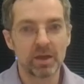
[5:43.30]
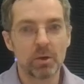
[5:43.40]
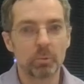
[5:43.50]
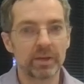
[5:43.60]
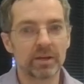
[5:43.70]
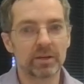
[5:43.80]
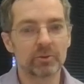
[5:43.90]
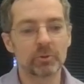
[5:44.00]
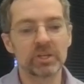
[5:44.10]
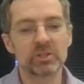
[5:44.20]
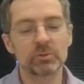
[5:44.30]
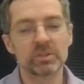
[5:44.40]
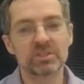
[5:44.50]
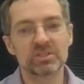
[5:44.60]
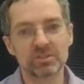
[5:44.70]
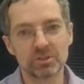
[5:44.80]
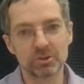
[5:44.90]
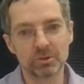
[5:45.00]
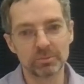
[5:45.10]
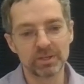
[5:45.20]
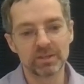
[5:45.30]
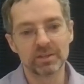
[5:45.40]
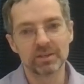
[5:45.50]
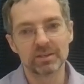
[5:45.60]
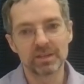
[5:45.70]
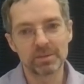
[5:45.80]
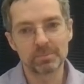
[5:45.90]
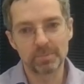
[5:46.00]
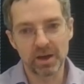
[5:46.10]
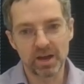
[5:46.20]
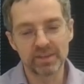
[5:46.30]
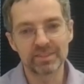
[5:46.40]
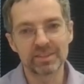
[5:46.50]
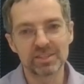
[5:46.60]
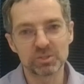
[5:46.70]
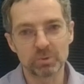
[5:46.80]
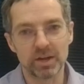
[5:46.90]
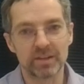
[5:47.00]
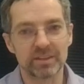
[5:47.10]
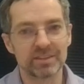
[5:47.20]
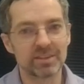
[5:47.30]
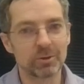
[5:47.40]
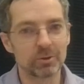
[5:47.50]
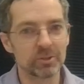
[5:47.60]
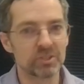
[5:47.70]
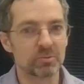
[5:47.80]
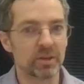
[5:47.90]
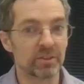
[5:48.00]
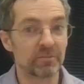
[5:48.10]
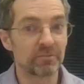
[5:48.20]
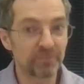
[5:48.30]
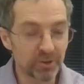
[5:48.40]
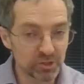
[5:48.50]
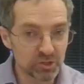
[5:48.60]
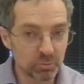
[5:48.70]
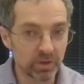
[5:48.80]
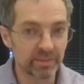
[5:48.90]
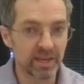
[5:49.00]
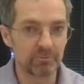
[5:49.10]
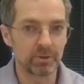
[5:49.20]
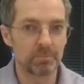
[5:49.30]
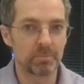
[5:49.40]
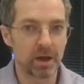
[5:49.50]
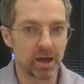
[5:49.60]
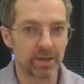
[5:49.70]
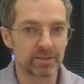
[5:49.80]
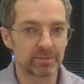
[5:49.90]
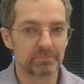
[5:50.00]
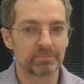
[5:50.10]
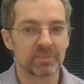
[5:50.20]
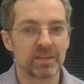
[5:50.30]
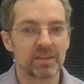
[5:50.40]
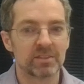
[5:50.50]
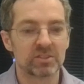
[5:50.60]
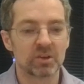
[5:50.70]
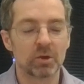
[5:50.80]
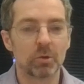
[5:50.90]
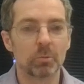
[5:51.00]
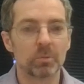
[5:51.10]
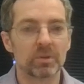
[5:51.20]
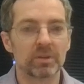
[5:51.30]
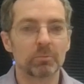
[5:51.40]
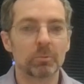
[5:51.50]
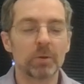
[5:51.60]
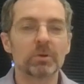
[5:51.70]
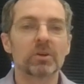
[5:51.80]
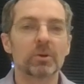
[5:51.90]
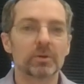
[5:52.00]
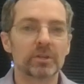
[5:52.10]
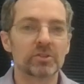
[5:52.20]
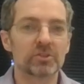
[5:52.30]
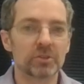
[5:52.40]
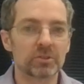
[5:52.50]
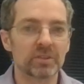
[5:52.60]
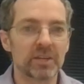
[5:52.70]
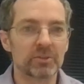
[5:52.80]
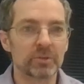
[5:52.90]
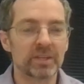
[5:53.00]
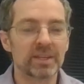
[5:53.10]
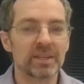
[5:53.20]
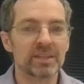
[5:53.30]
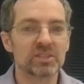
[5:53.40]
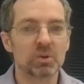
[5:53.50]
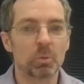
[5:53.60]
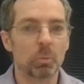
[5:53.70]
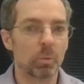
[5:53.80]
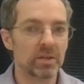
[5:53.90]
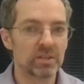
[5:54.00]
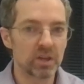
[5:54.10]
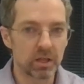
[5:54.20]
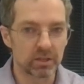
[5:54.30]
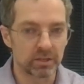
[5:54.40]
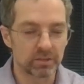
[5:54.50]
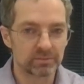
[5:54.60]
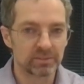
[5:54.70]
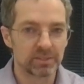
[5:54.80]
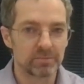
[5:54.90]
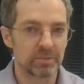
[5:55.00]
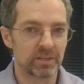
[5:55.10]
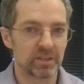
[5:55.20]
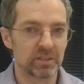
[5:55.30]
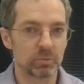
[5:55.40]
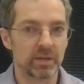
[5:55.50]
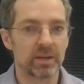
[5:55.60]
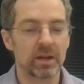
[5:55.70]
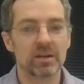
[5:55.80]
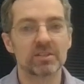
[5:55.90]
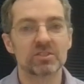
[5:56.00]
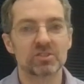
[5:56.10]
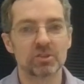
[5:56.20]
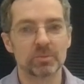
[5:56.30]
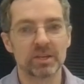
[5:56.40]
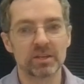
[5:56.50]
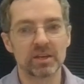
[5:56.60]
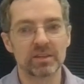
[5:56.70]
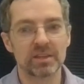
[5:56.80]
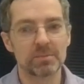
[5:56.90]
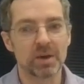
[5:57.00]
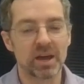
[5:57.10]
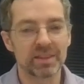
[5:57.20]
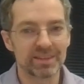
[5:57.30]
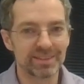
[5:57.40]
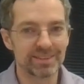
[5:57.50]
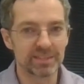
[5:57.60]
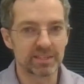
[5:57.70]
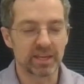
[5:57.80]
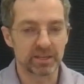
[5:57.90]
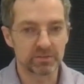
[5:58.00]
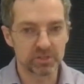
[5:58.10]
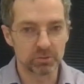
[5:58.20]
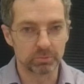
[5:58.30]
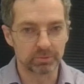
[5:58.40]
we are going to assume they bought this one, the oldest one, the first one that we bought. So what would go on our journal entry is $1 because we are assuming they bought this can of soup.